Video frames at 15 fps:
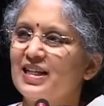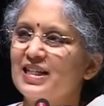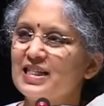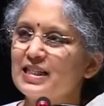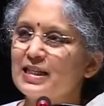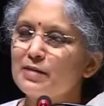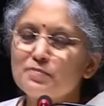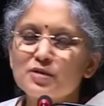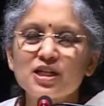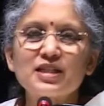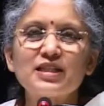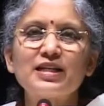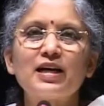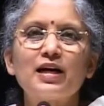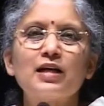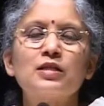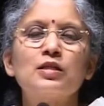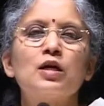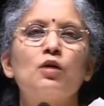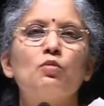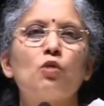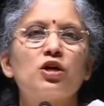And the scriptures tell
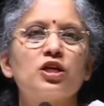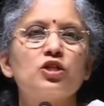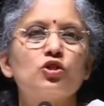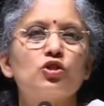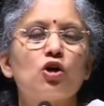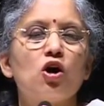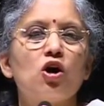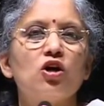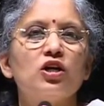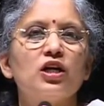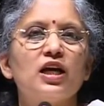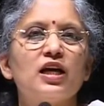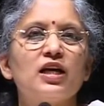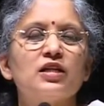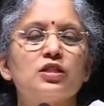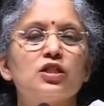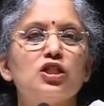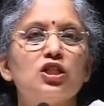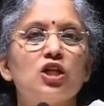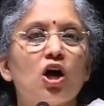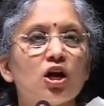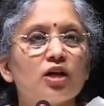us, what is wrong is
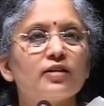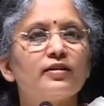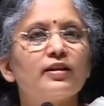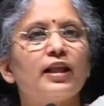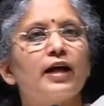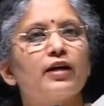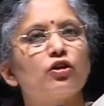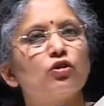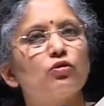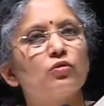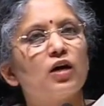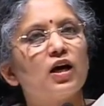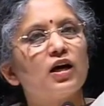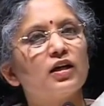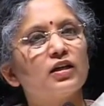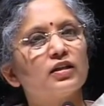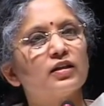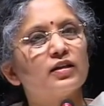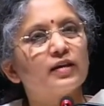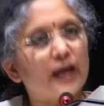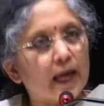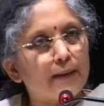not that you
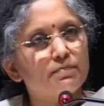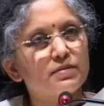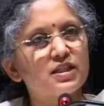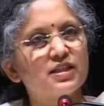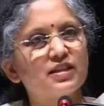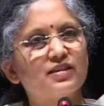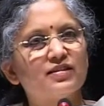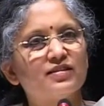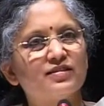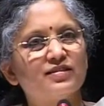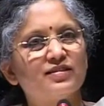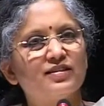are empty.